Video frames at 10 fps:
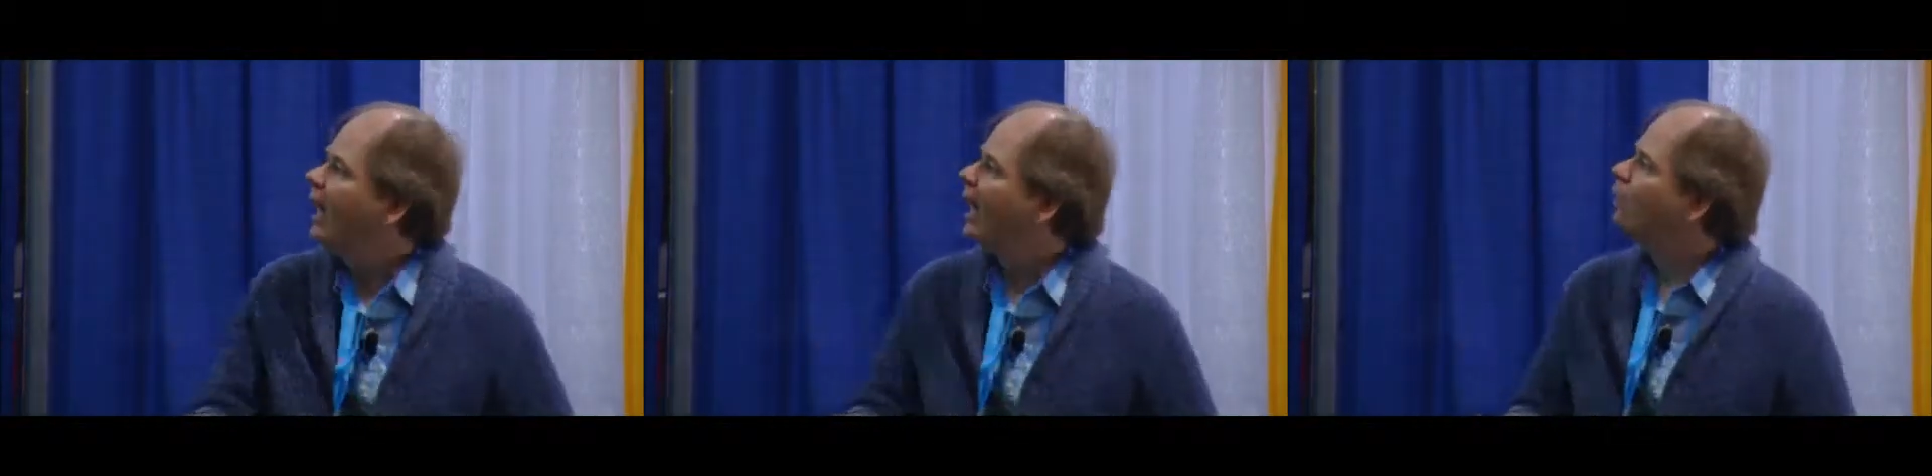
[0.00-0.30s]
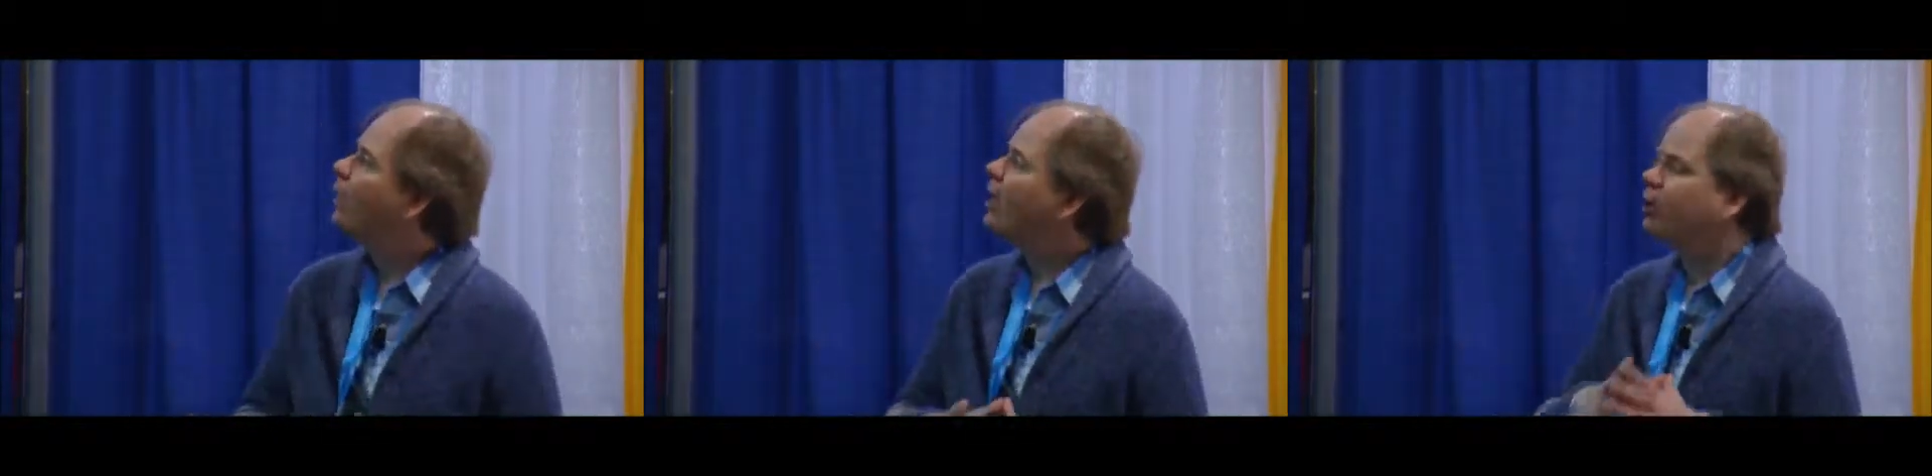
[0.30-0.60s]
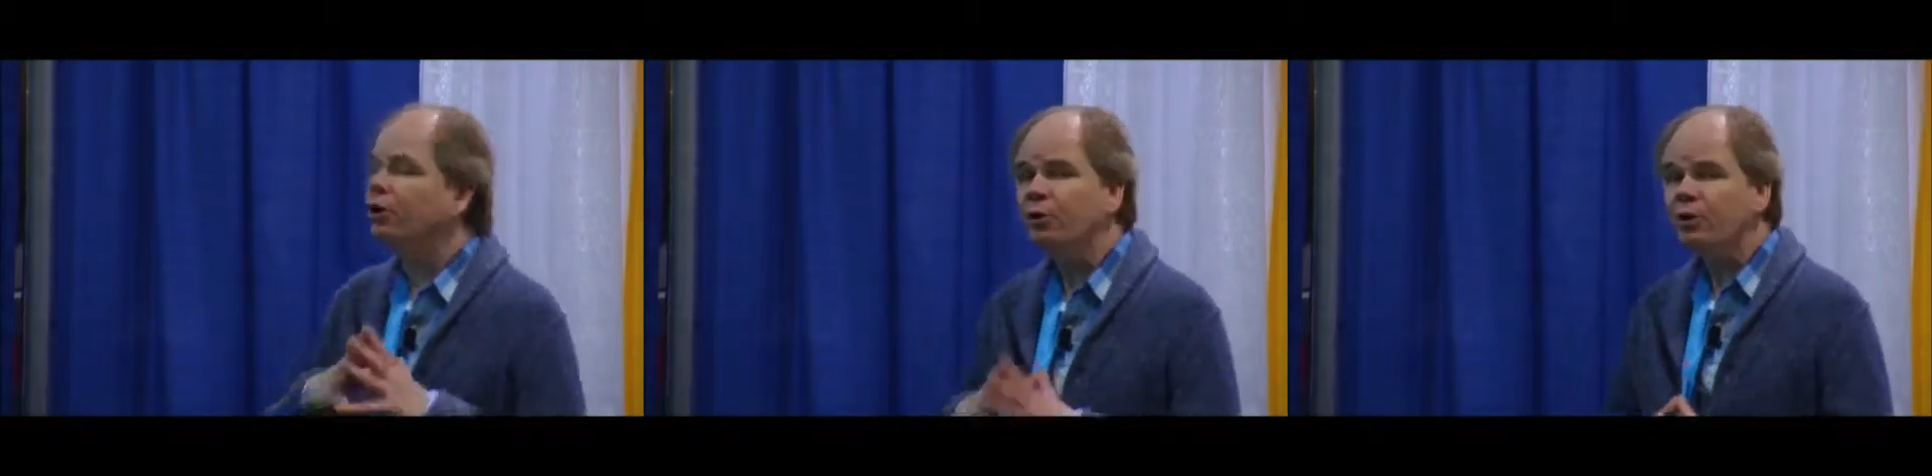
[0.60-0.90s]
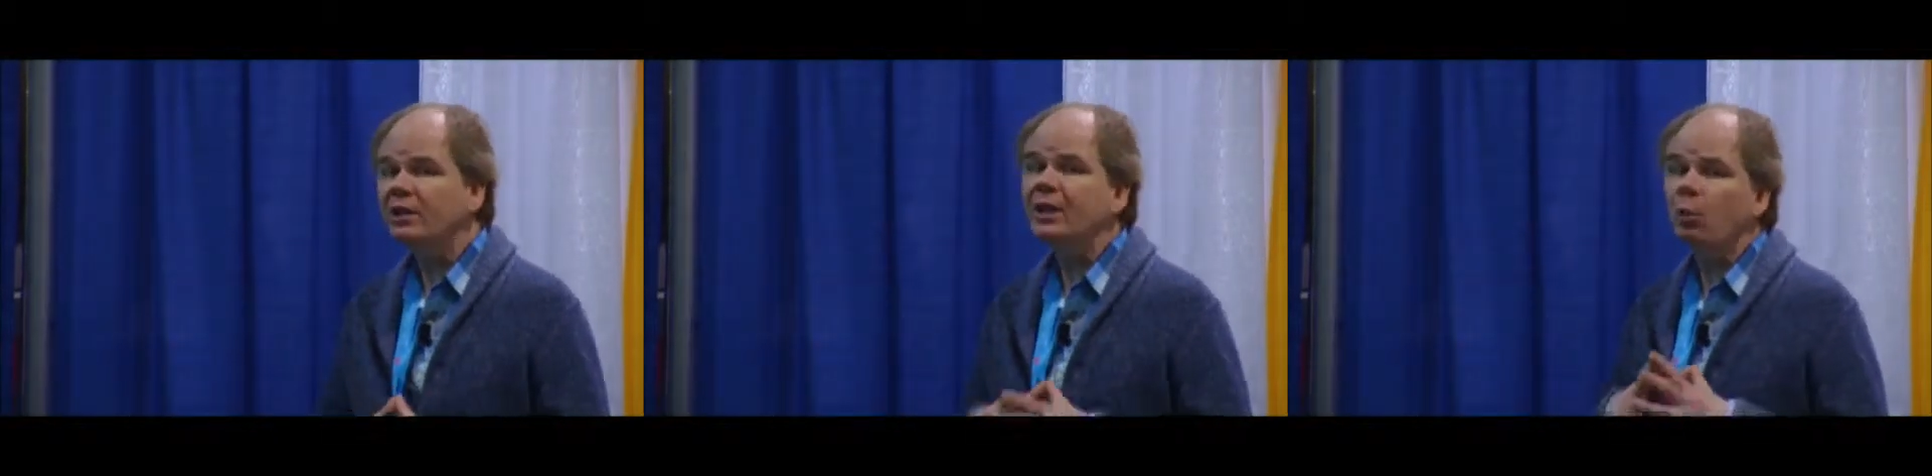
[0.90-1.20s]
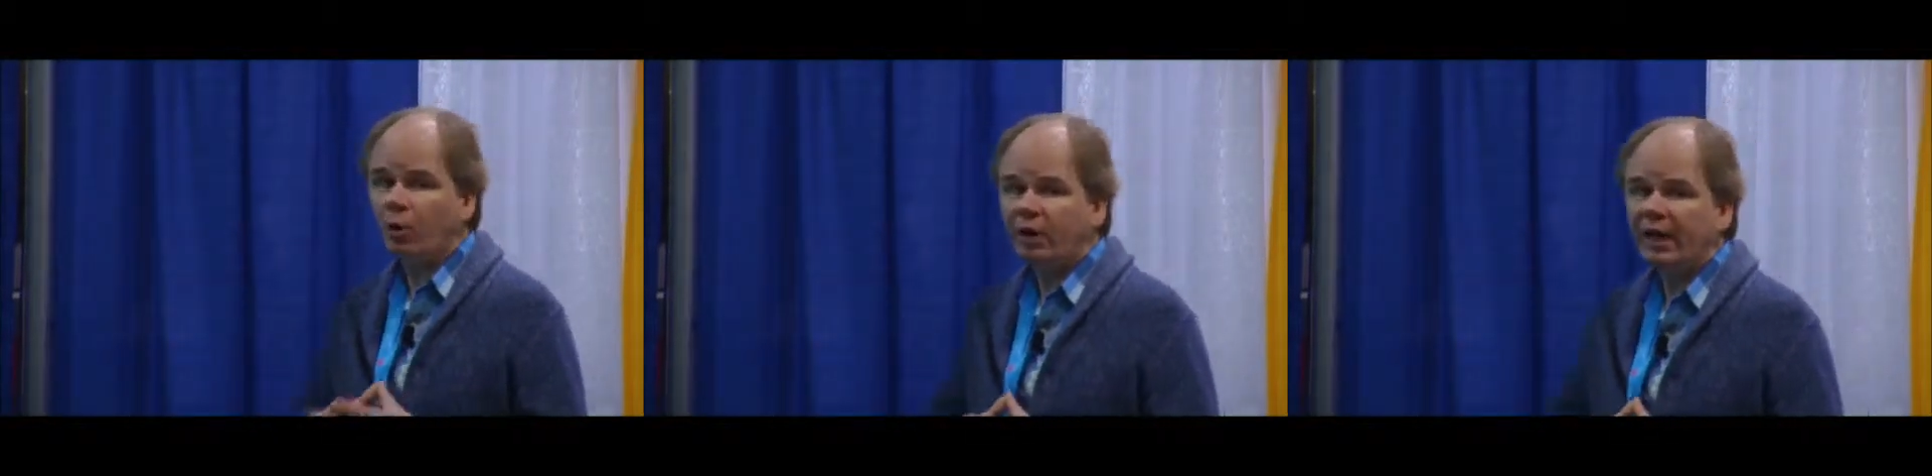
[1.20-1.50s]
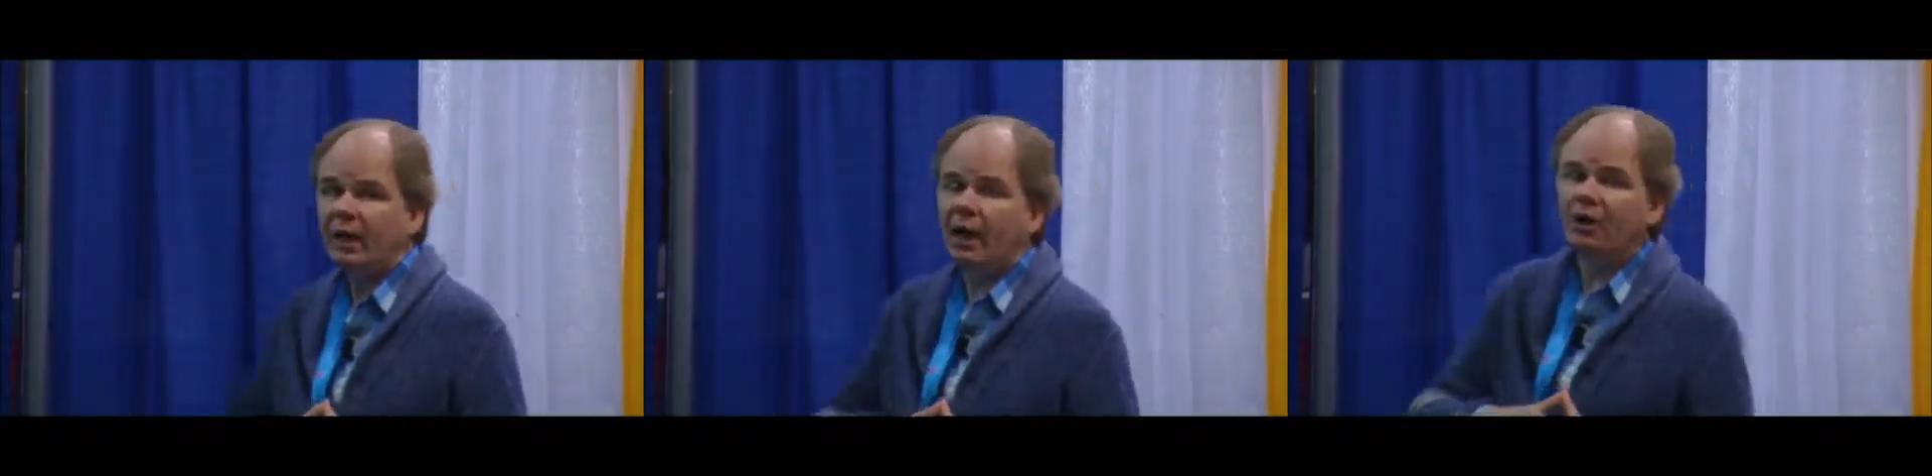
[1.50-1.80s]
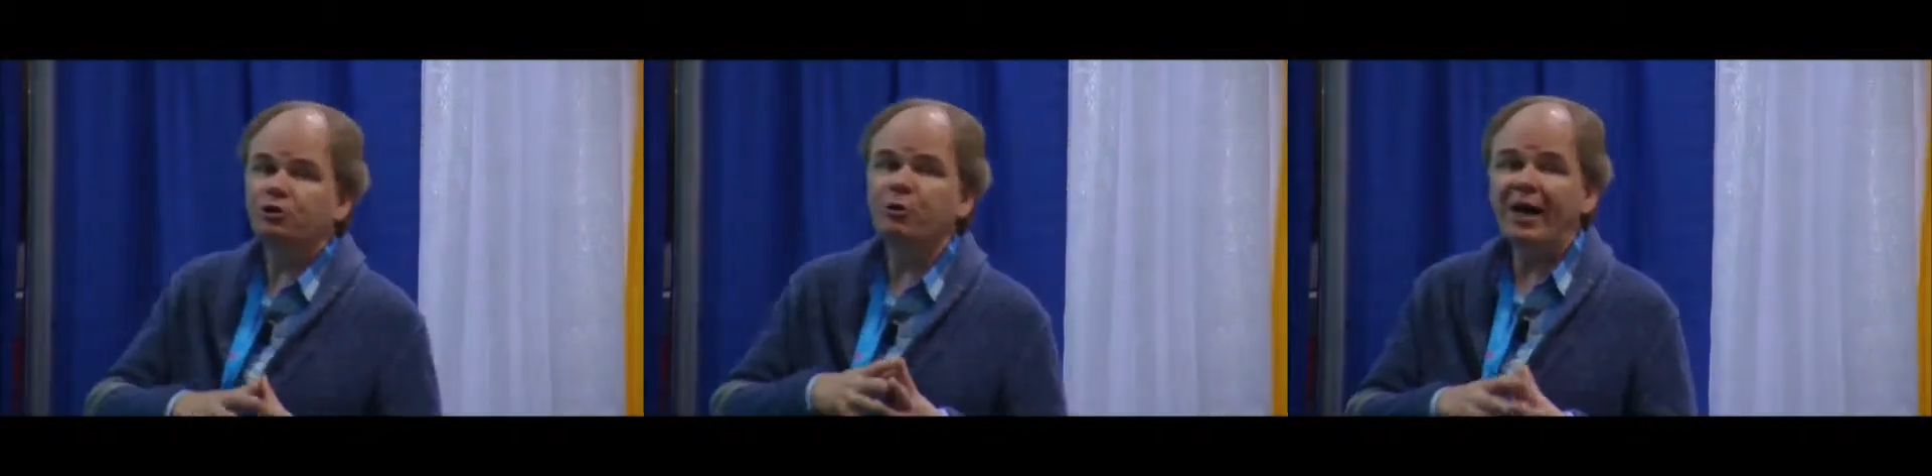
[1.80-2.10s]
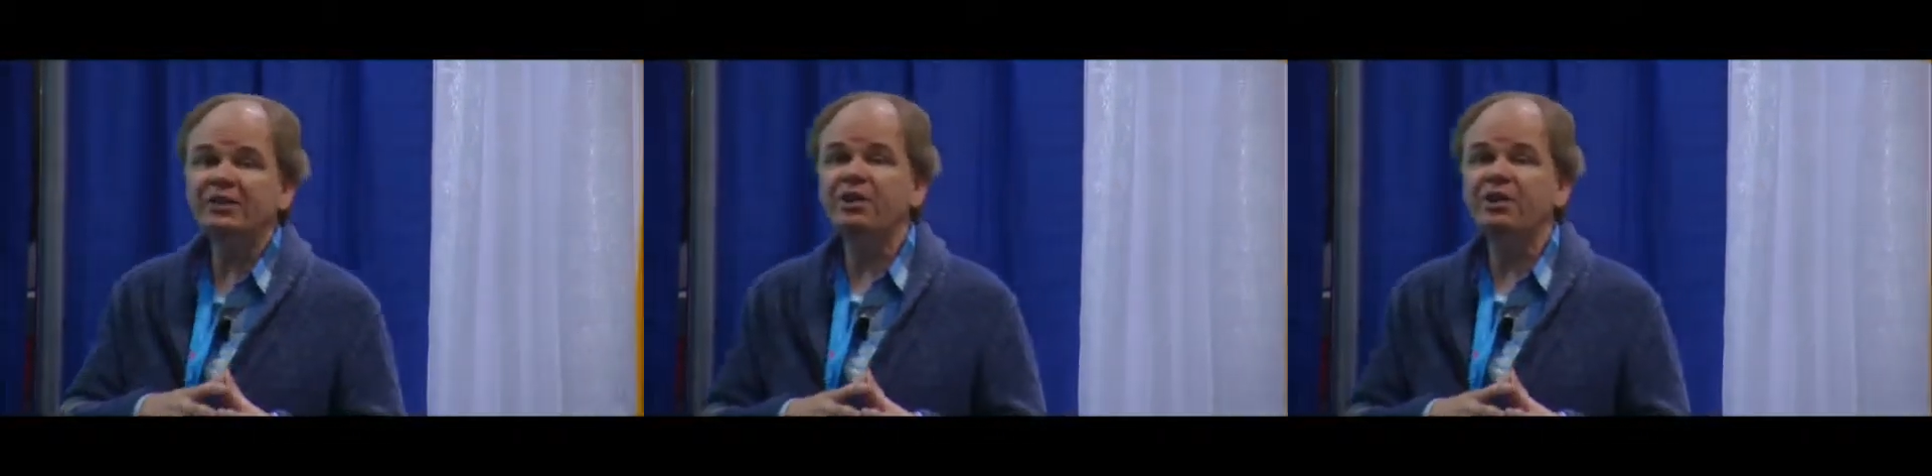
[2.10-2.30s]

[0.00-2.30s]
And we are currently working on trying